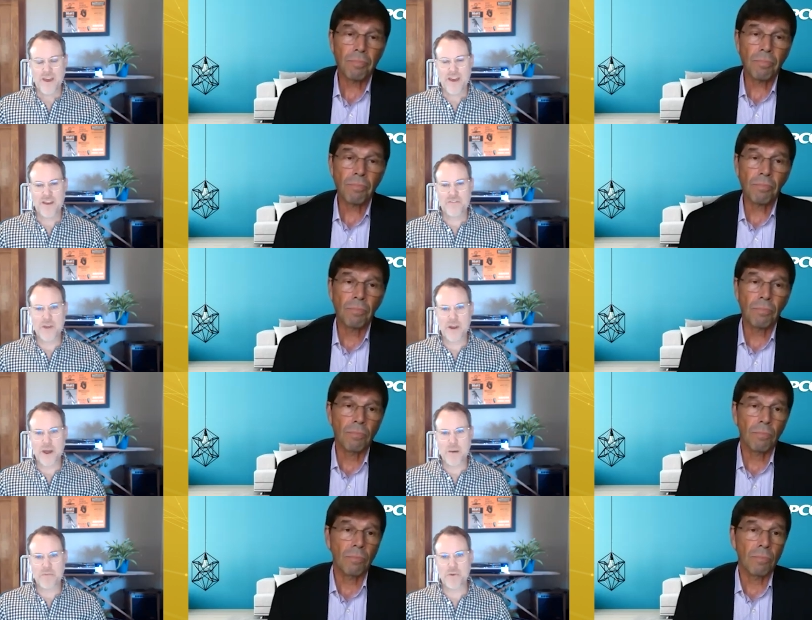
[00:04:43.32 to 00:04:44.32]
Speaker 1: Excellent.
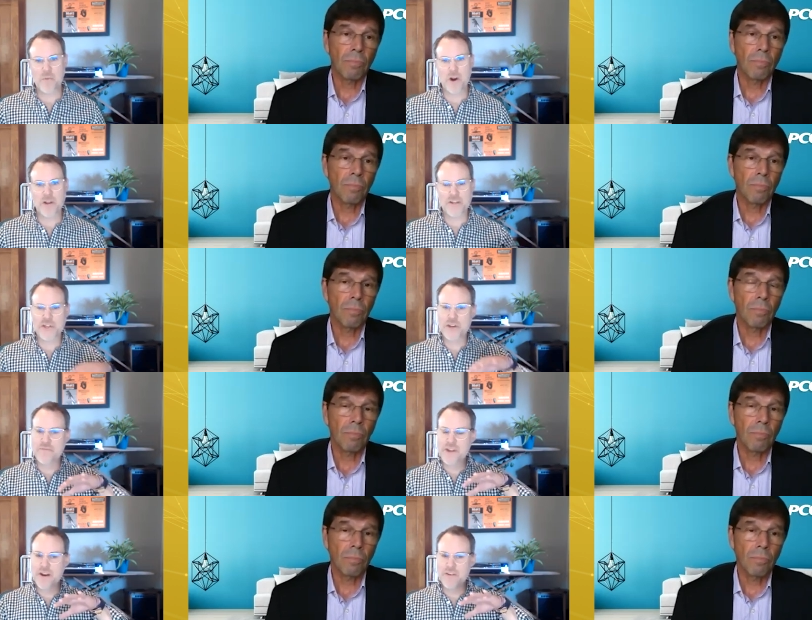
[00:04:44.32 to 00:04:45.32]
Um, so, Marc, let's
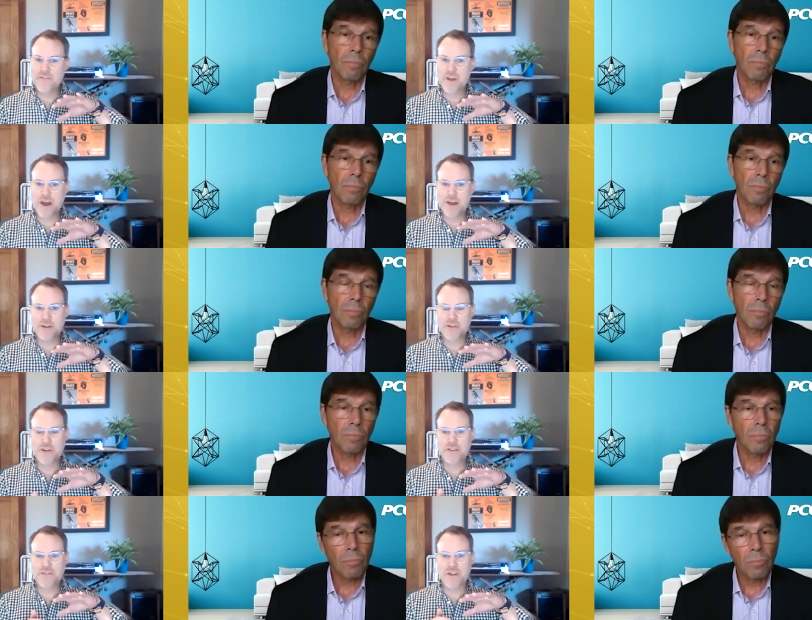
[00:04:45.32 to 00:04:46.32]
shift gears uh,
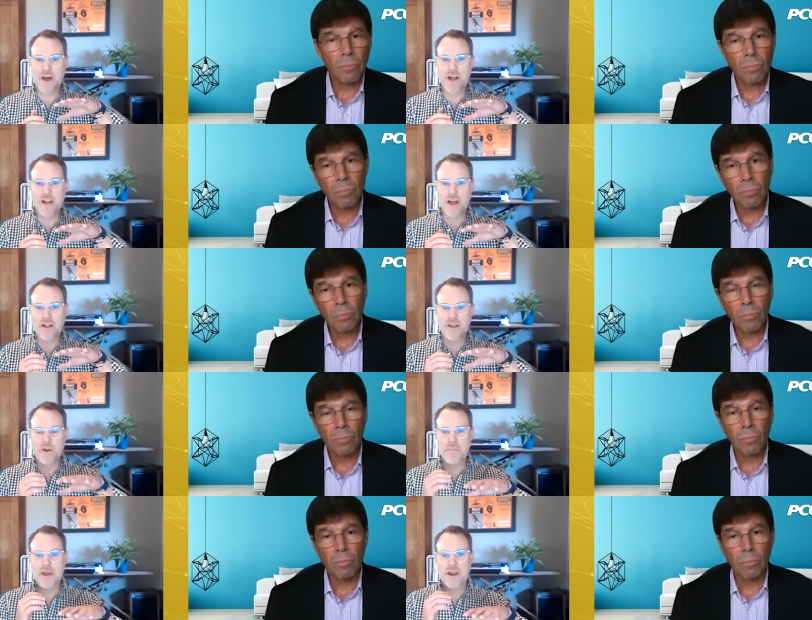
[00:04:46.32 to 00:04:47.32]
just a, a,
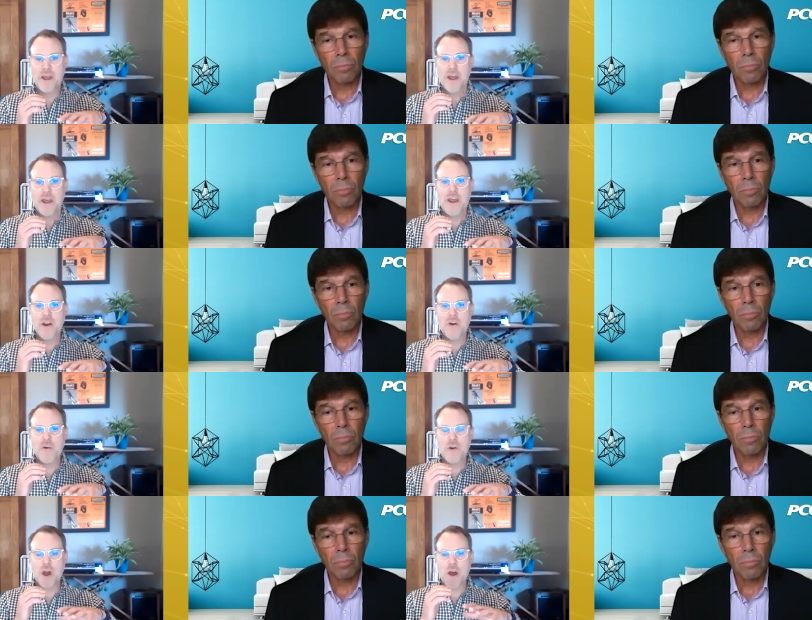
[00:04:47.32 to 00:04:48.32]
little bit
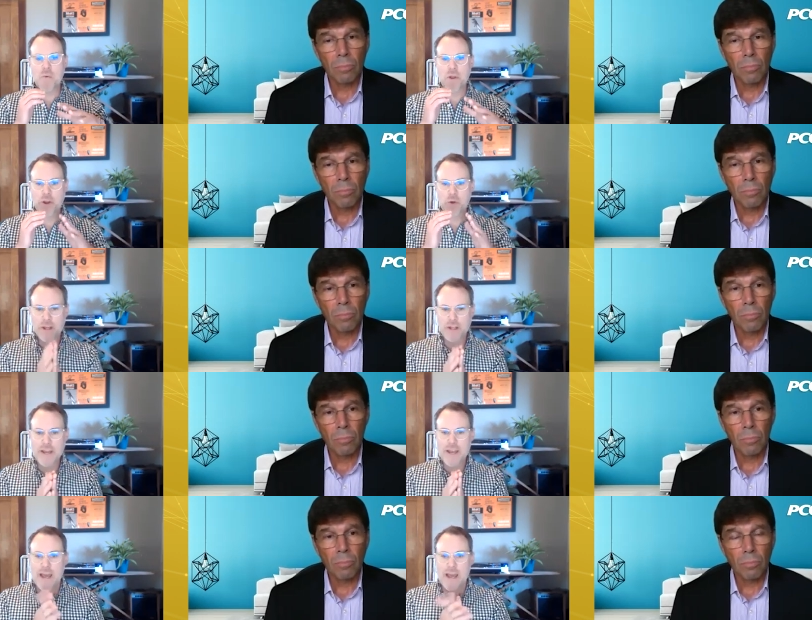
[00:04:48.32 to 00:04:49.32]
here, uh, really
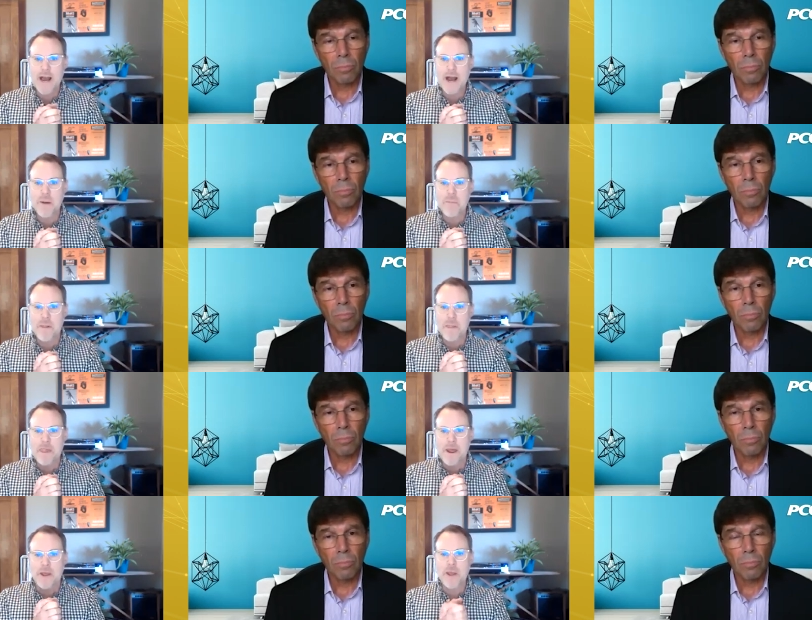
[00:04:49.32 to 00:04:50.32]
quickly. Um,
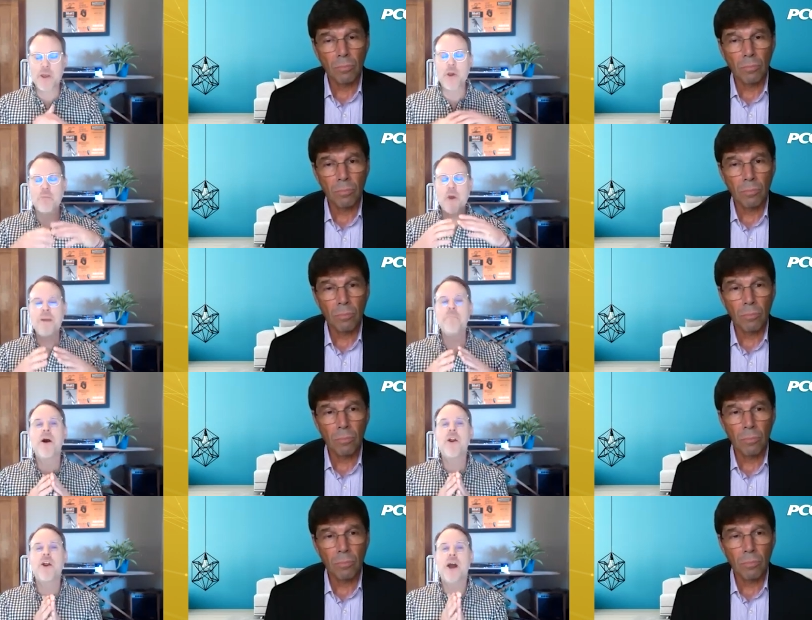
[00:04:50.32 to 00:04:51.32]
your bread and
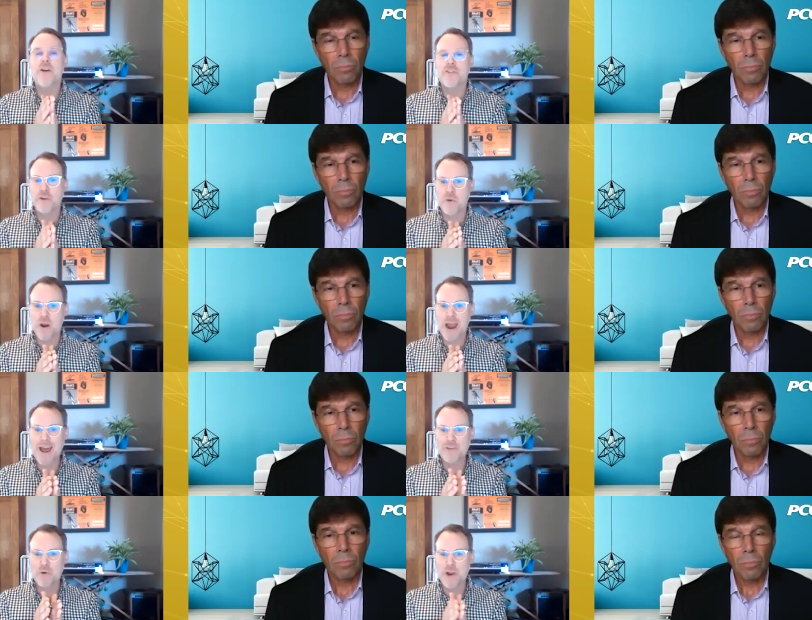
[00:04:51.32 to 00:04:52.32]
butter customer
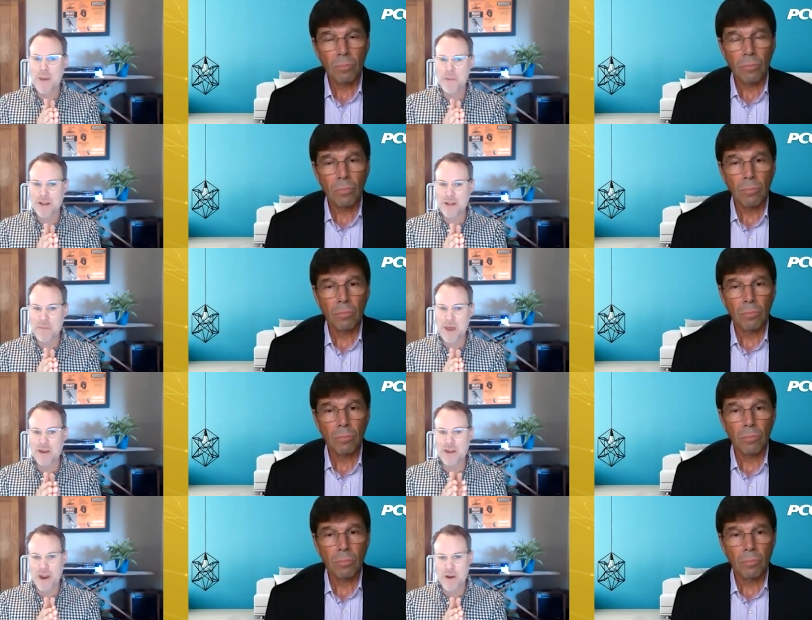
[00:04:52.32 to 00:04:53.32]
has predominantly
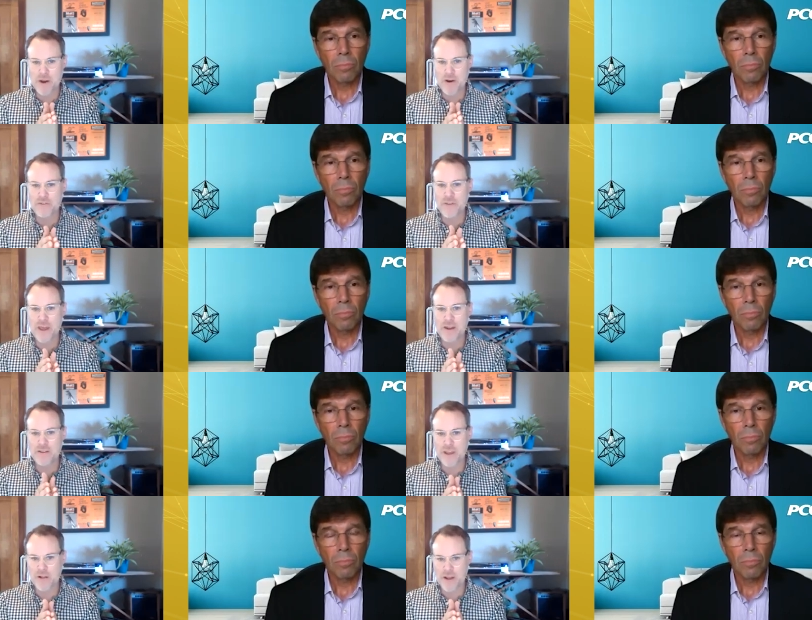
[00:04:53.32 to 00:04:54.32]
been carriers
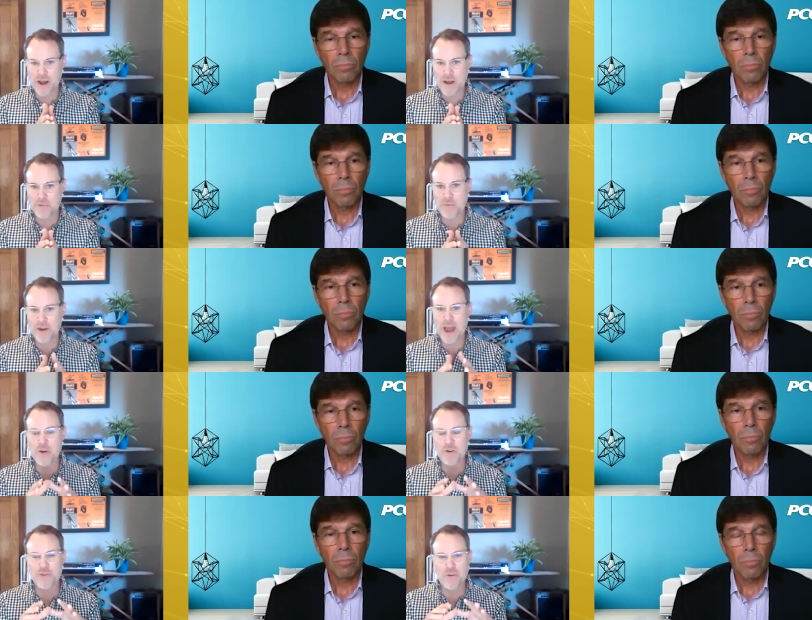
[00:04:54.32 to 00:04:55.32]
and telecoms, but now
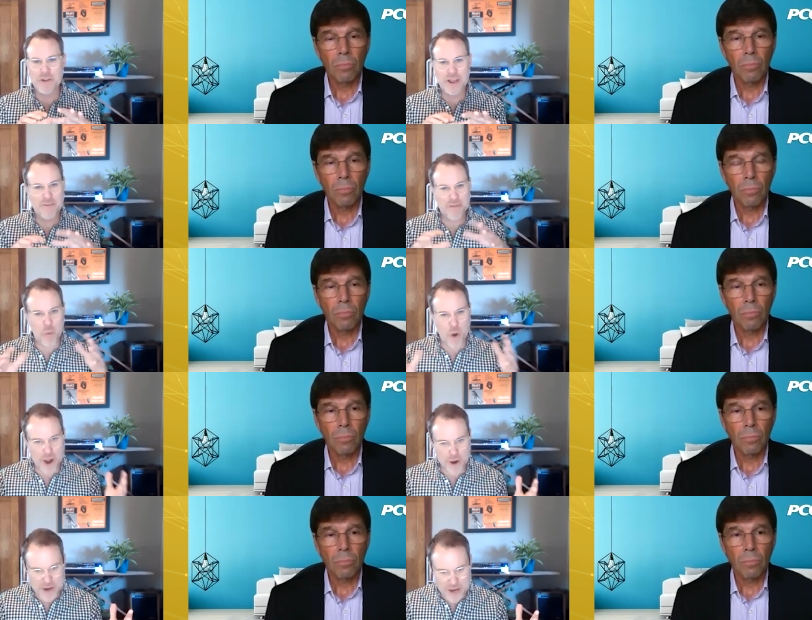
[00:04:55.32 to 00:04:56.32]
you're serving kind of the
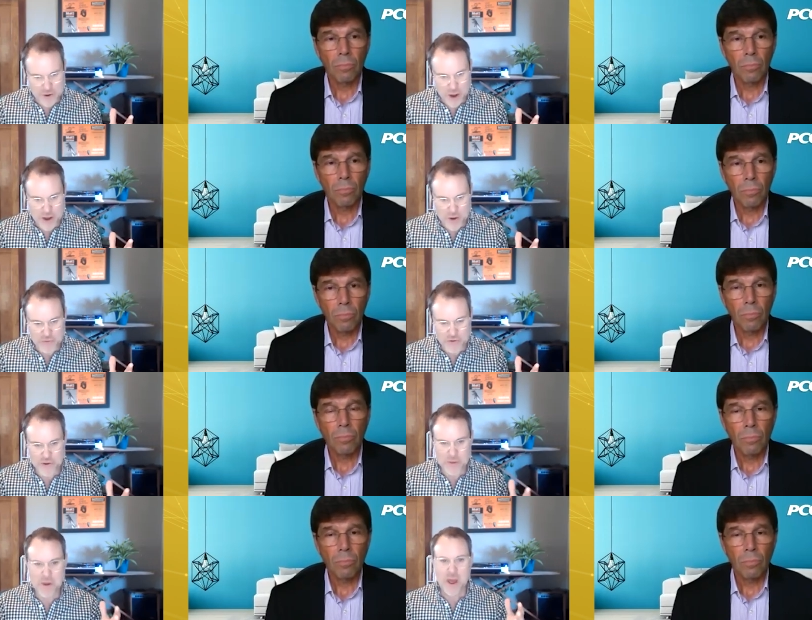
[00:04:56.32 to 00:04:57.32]
wider e ecosystem